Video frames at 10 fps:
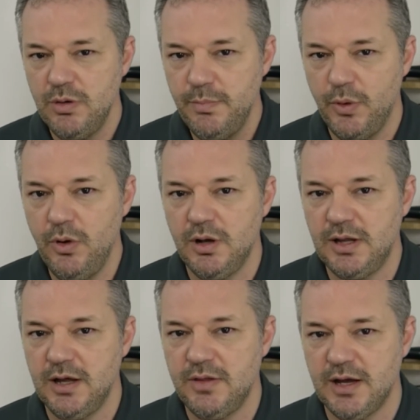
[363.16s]
more
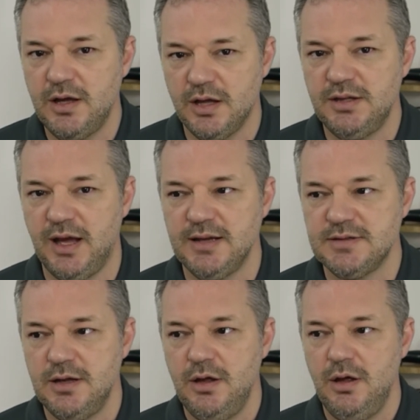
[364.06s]
importantly on that
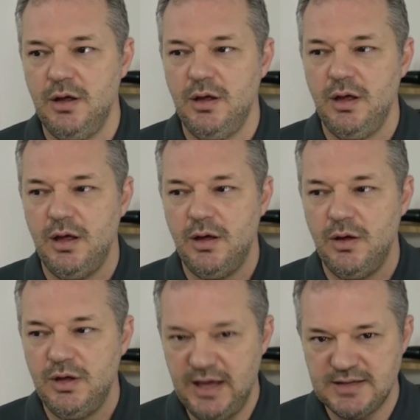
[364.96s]
context,
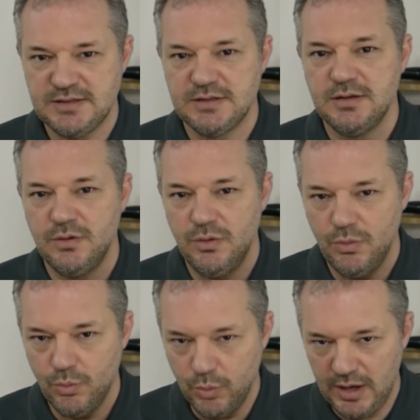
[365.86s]
yes,
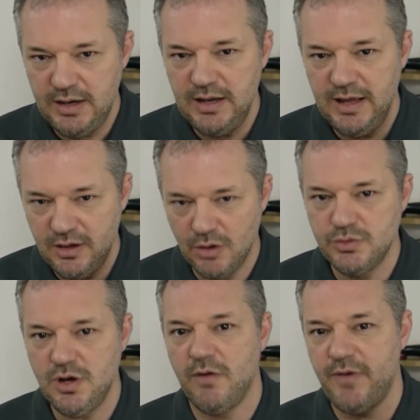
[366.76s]
when it
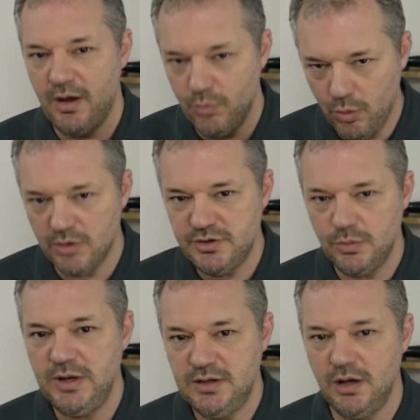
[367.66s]
goes off, and what
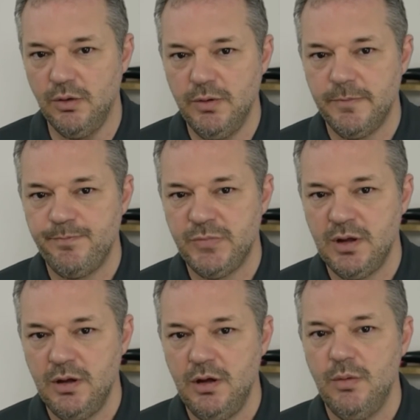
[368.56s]
do we do?
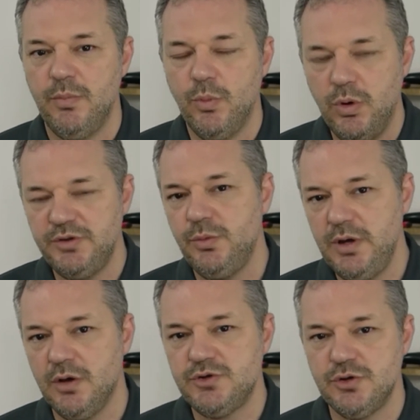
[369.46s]
But what do
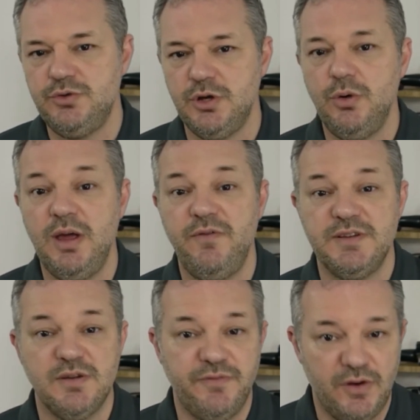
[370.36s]
we also do
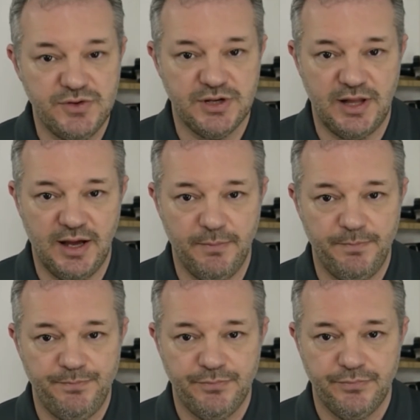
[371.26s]
if it's a false alarm?